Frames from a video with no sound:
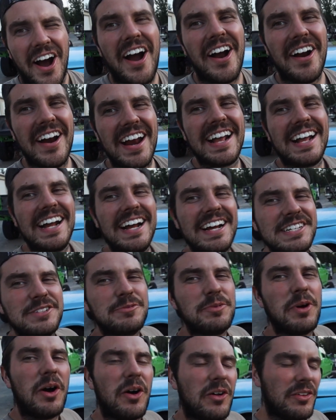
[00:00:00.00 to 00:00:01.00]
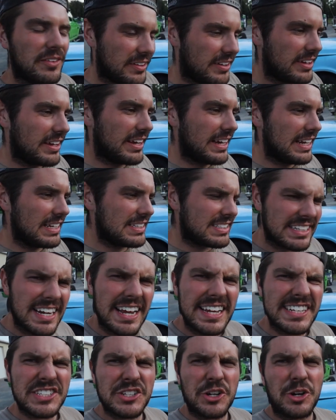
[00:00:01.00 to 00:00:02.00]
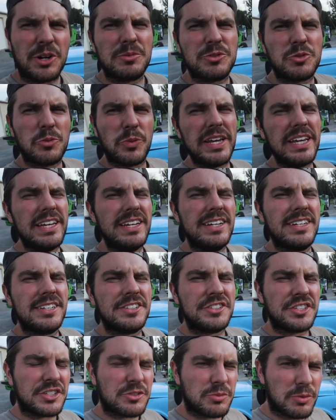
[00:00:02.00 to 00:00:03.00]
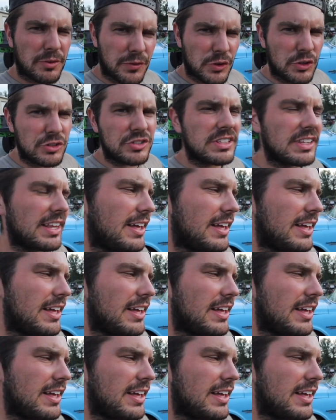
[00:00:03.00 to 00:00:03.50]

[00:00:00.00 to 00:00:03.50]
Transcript: All right guys, well, in today's terms, we just reverse